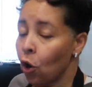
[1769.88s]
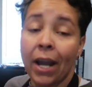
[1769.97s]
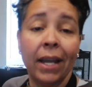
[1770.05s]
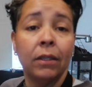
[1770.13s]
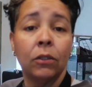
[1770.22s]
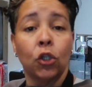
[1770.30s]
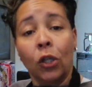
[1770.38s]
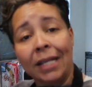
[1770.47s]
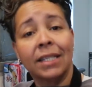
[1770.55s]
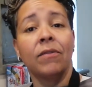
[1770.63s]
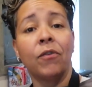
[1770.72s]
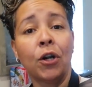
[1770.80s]
Okay, so
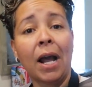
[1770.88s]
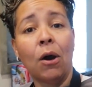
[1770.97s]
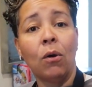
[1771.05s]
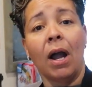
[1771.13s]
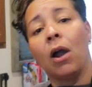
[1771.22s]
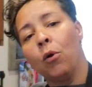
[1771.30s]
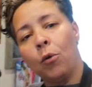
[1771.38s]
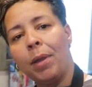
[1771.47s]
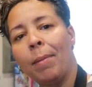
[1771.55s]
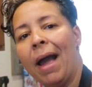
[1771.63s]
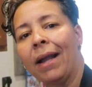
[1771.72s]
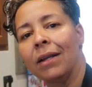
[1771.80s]
that's it for now. I will
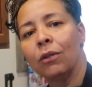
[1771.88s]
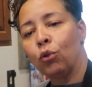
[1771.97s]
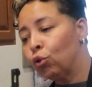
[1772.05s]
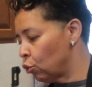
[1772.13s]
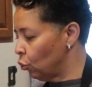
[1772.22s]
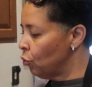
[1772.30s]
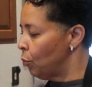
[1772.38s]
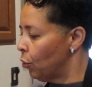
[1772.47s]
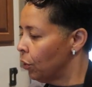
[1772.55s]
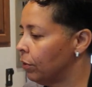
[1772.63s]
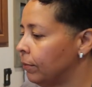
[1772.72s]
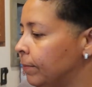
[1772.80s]
be back to show you
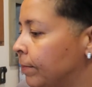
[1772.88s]
more.